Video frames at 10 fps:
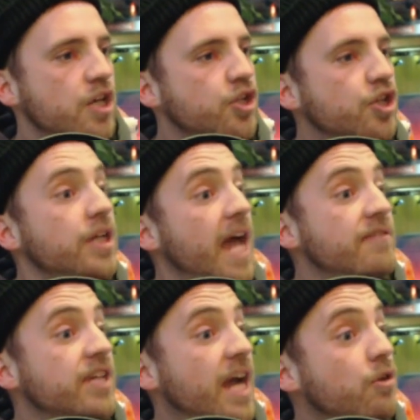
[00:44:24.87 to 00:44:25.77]
You're gonna
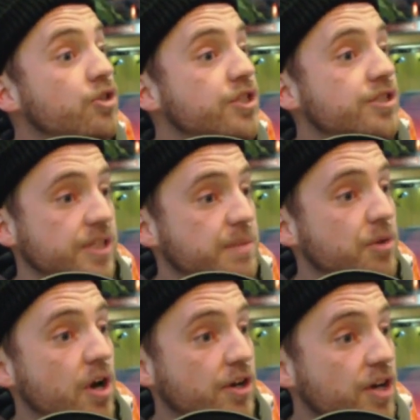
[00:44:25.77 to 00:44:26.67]
have a couch to
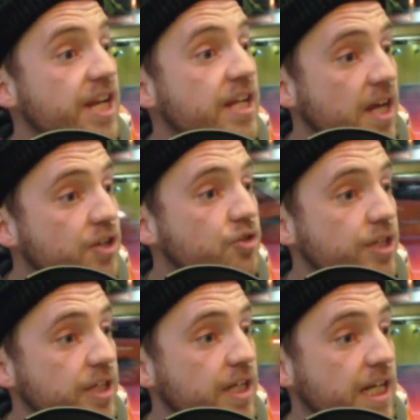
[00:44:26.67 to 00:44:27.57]
sleep on any
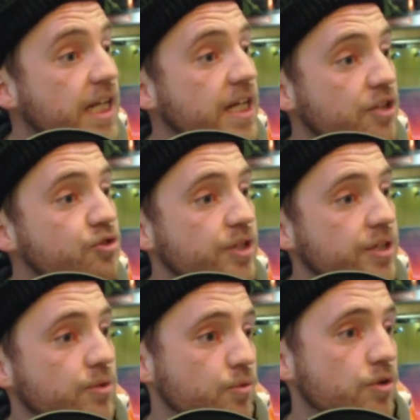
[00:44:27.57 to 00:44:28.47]
country country in the world.